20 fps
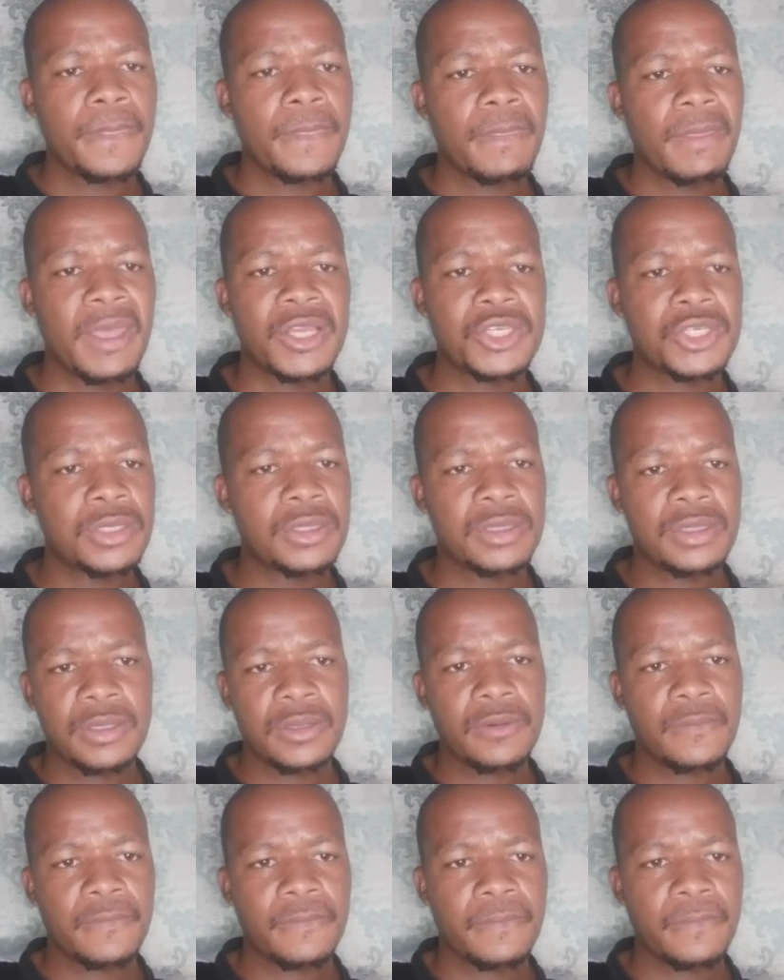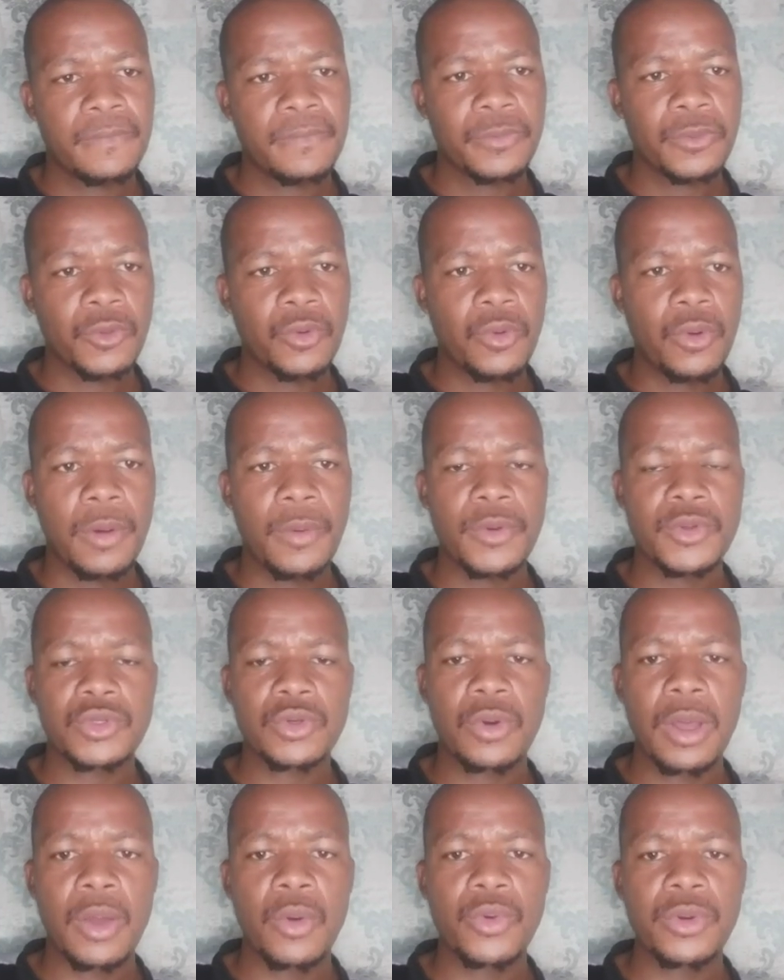her children. Well,
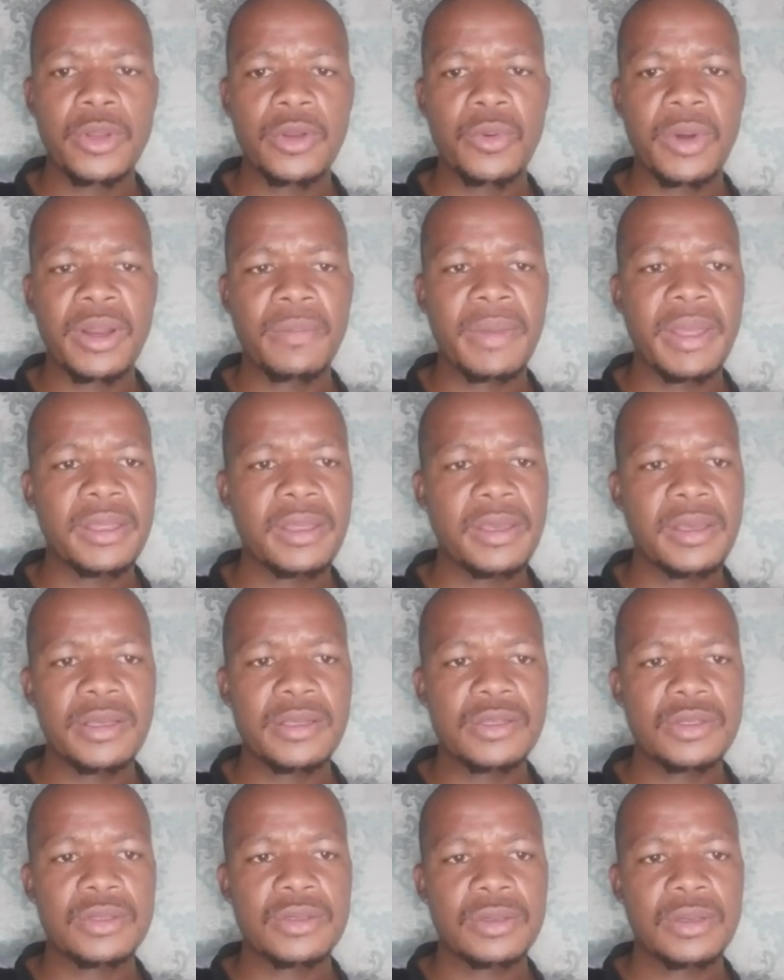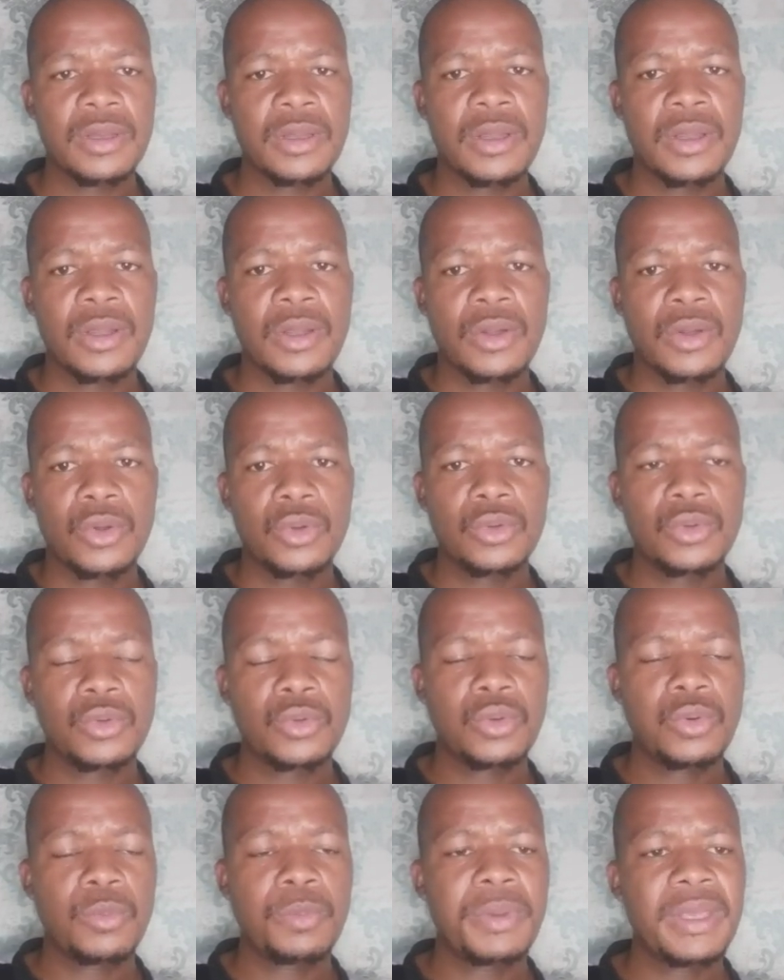so I wouldn't want my kids
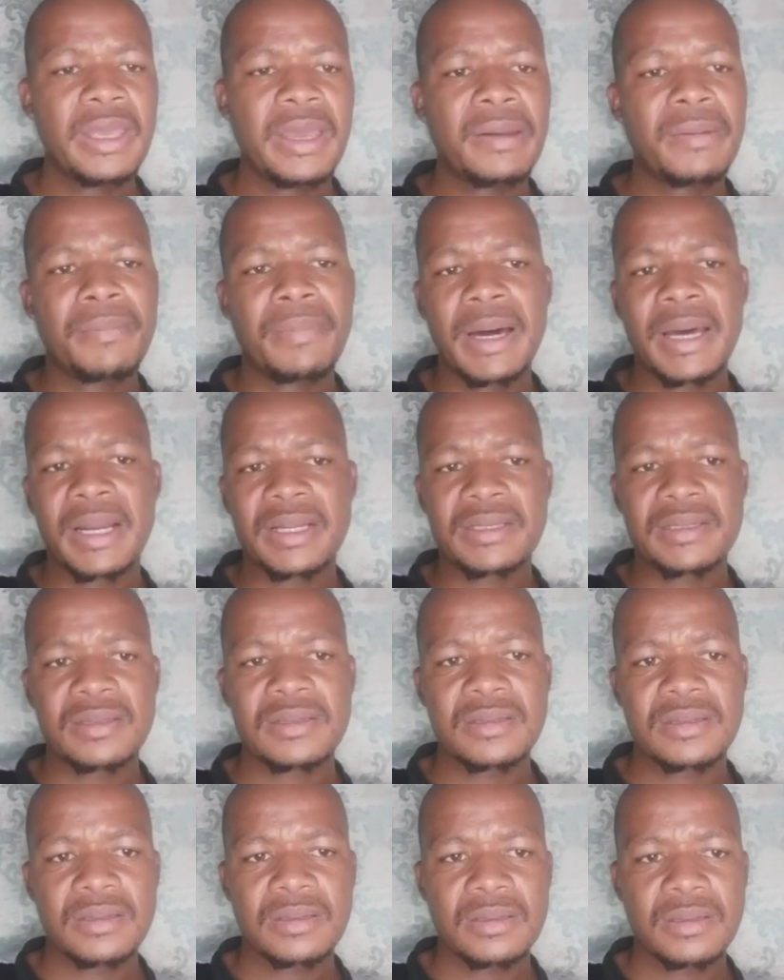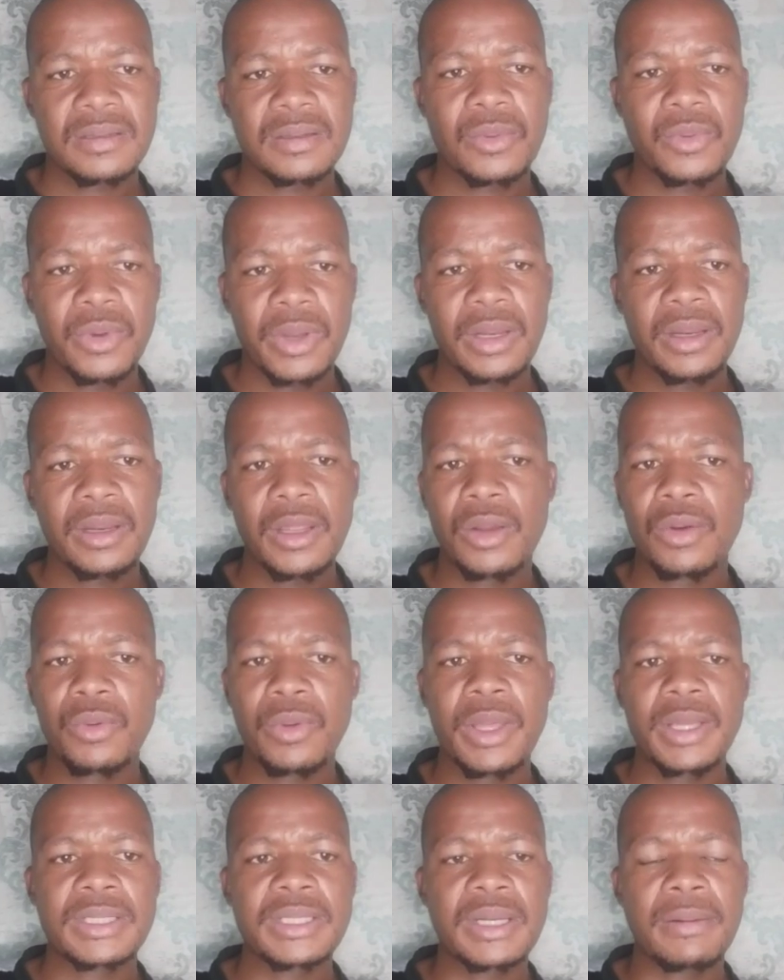to be embarrassed when they
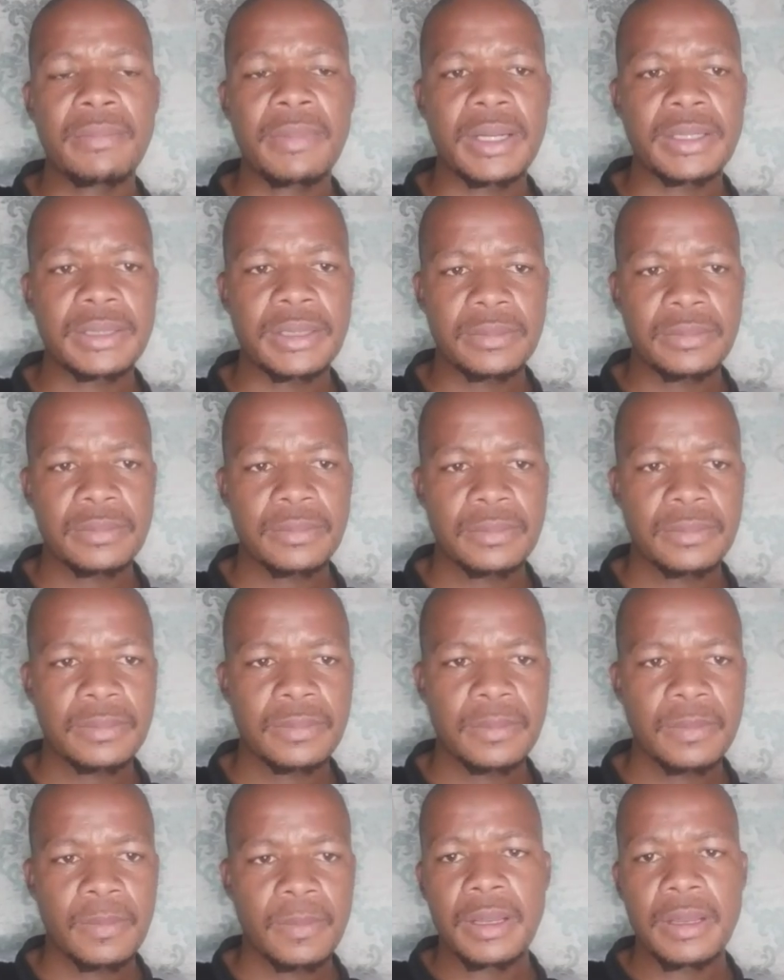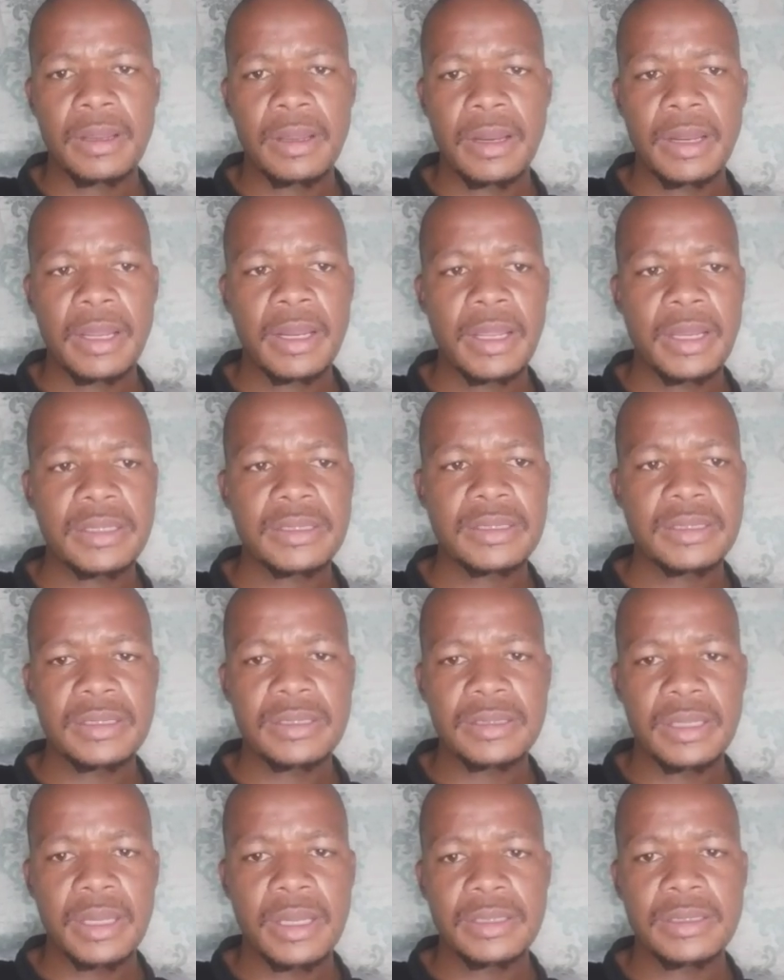look at their mother. Another reason
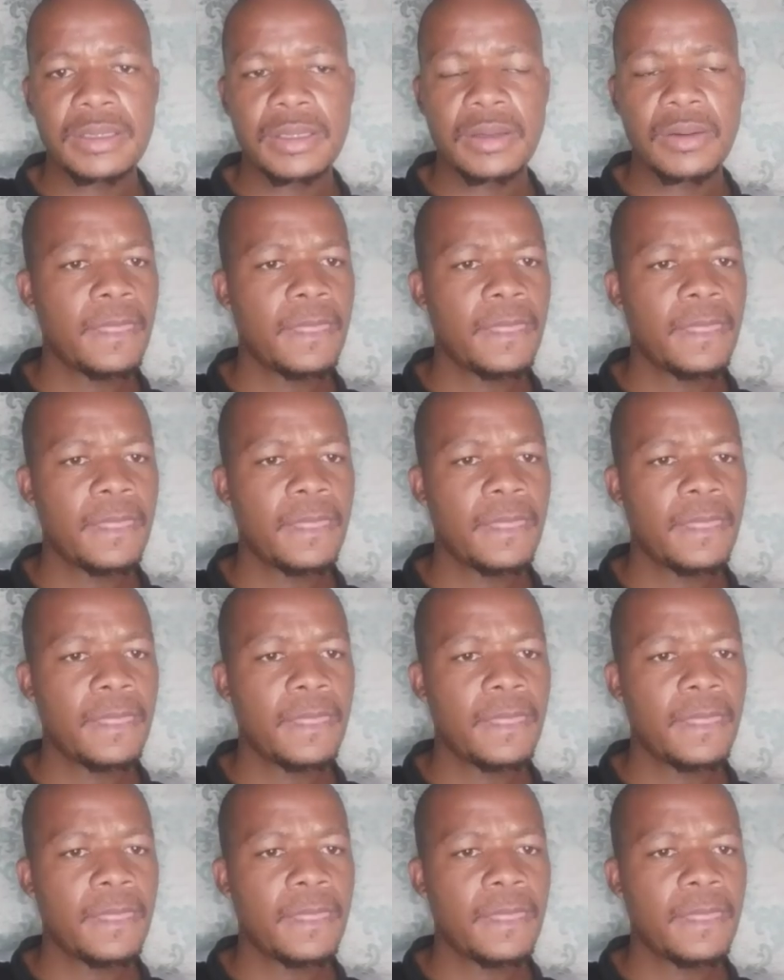is that